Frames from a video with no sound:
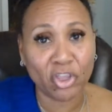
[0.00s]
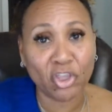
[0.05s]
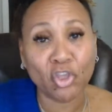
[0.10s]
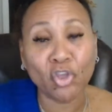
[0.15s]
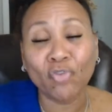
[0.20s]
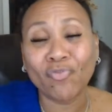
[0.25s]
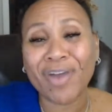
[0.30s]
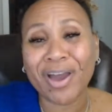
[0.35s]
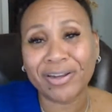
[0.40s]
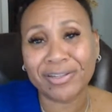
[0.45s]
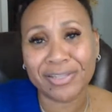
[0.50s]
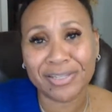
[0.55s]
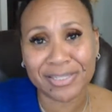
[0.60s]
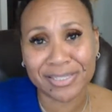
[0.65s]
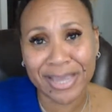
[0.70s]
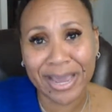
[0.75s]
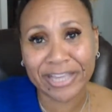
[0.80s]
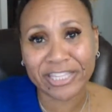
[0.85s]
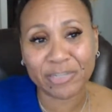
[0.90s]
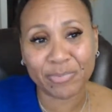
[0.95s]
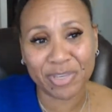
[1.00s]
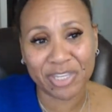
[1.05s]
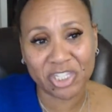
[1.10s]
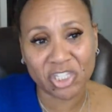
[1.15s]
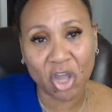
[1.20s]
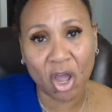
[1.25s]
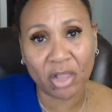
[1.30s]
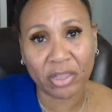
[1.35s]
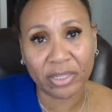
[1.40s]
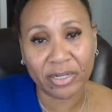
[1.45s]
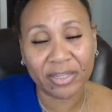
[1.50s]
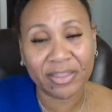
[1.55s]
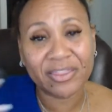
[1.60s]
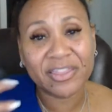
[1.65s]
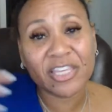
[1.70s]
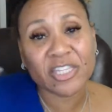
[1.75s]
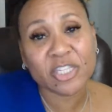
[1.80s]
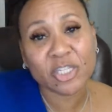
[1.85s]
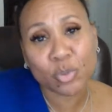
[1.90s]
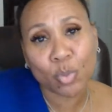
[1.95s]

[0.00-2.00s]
You've got to decide to be solid. This